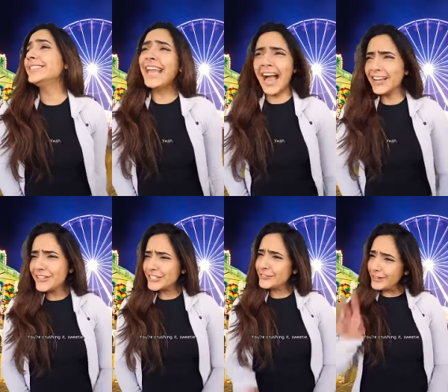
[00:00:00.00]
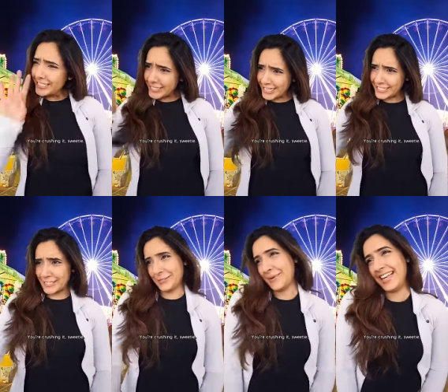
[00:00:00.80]
Yeah, you're crushing it,
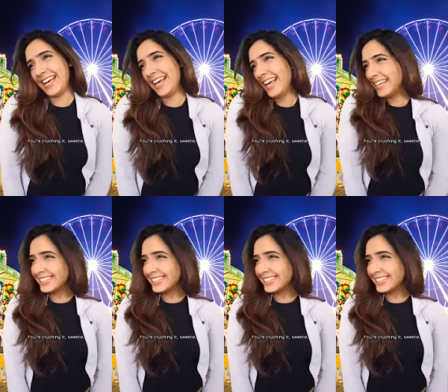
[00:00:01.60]
sweetie.